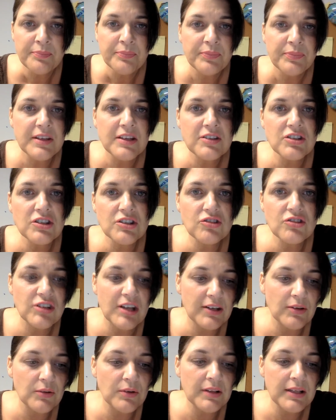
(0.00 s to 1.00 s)
This is
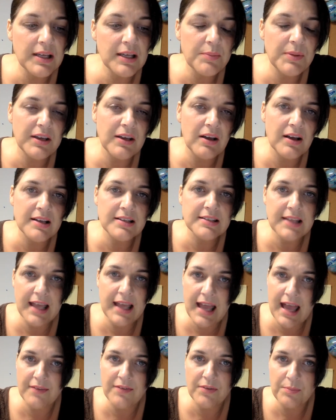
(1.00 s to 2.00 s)
generally because they
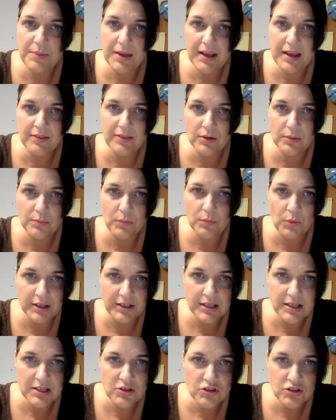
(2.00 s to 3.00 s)
haven't paid their
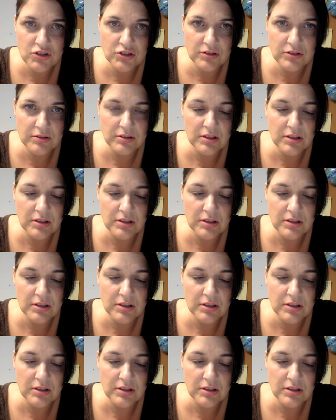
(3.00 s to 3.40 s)
mortgage,